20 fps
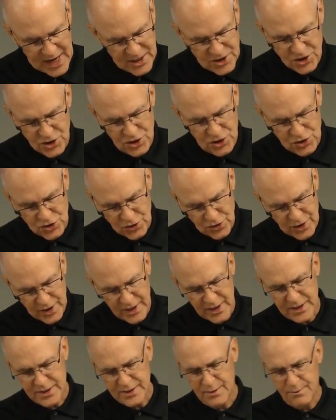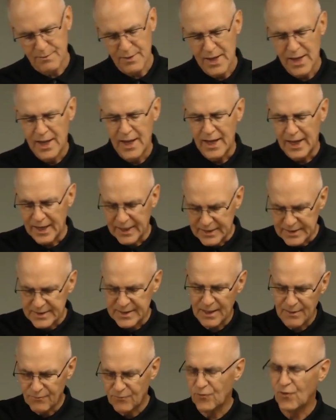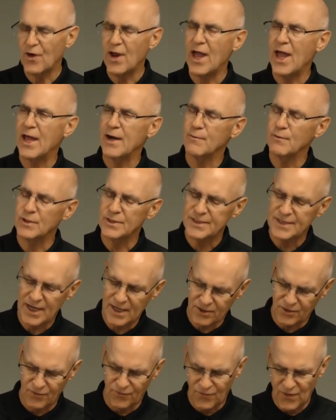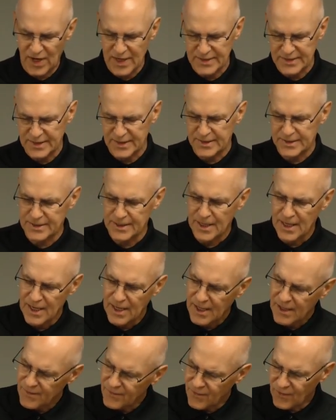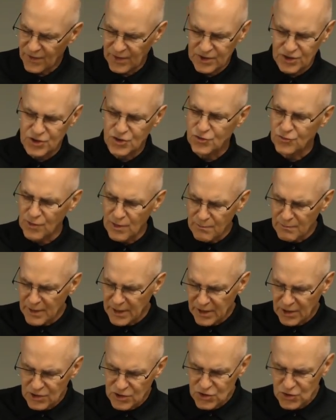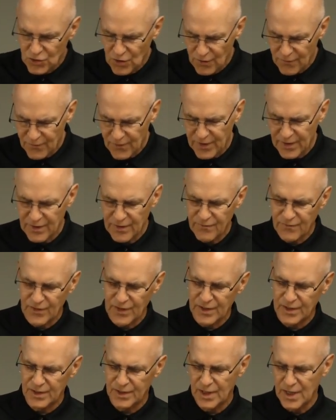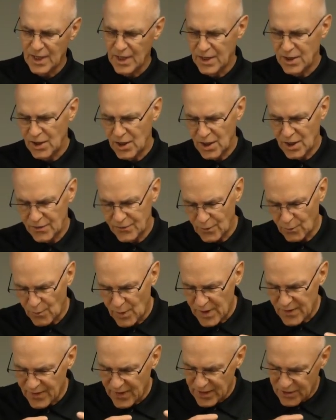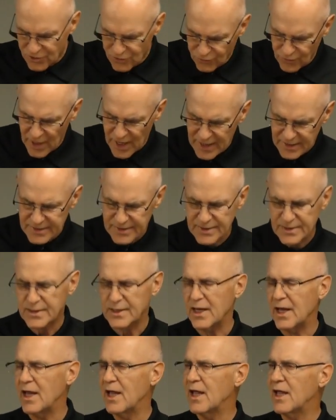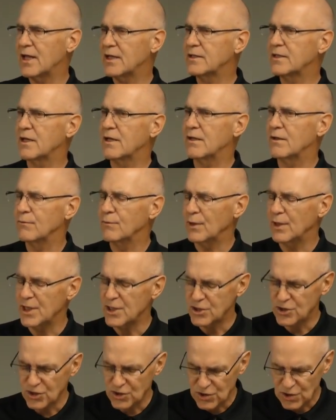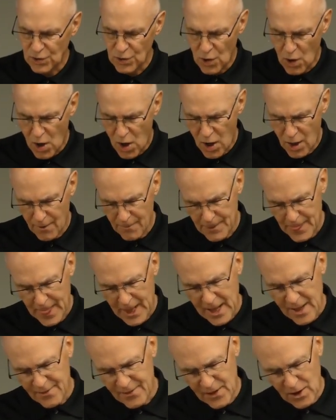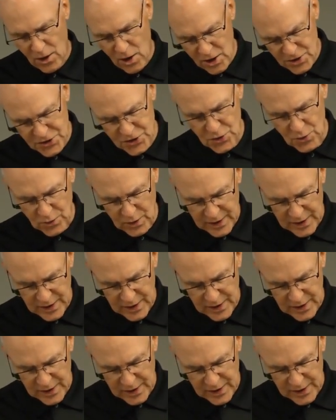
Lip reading: ancient Judaism except for animal sacrifices. They're extremely conservative in the way they dress and religious law. They also